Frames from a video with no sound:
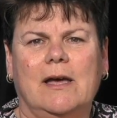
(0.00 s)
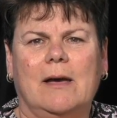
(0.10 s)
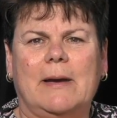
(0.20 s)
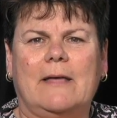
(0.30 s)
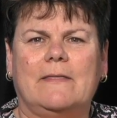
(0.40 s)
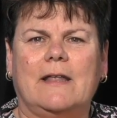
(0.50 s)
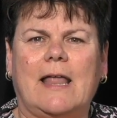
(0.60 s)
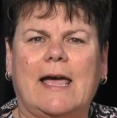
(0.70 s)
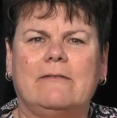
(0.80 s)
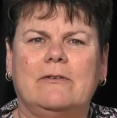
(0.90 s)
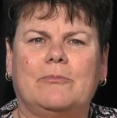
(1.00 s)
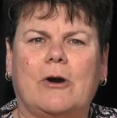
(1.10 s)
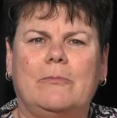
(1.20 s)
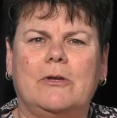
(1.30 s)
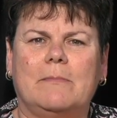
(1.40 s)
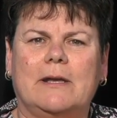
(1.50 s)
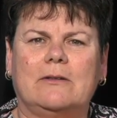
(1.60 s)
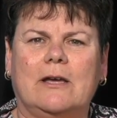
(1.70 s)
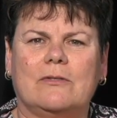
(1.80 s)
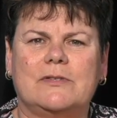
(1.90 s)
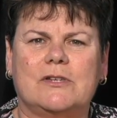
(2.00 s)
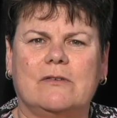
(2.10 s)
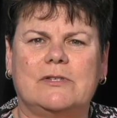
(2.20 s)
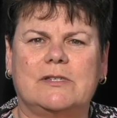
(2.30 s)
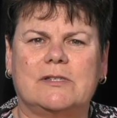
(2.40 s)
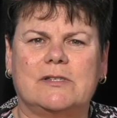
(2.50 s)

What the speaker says: about the lack of appropriate mental health services